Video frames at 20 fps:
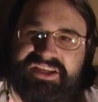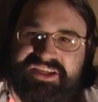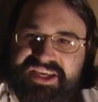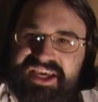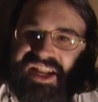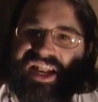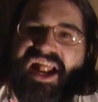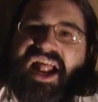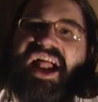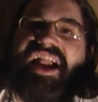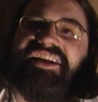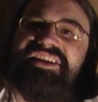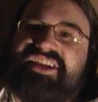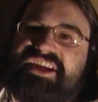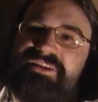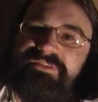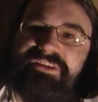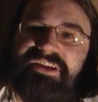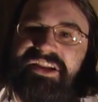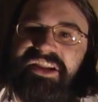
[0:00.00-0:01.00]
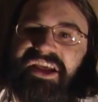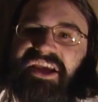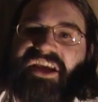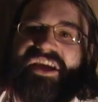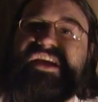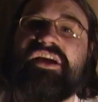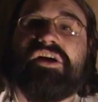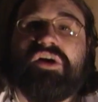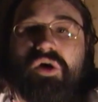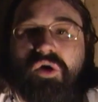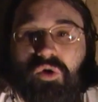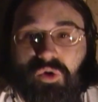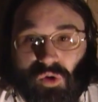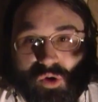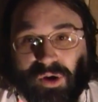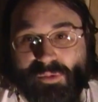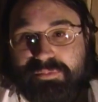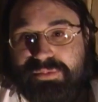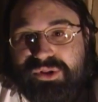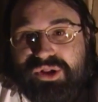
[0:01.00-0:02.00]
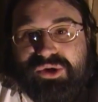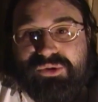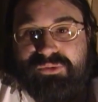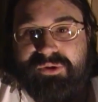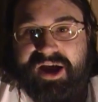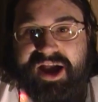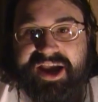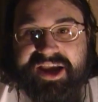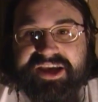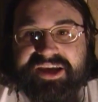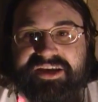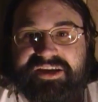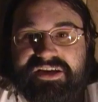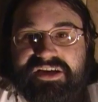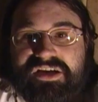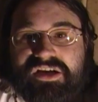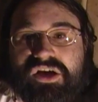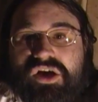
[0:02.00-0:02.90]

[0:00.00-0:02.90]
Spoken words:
Get it on DVD or Blu-ray,